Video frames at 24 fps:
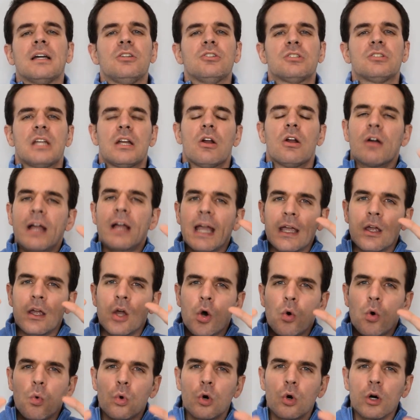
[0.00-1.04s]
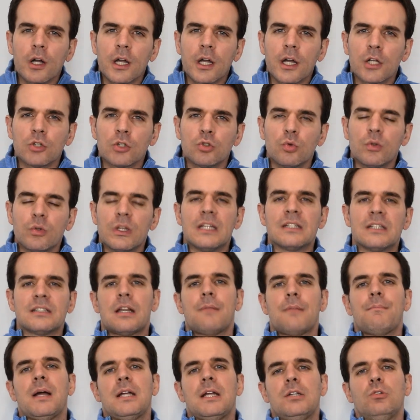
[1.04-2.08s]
you said, okay, we're gonna do this, and by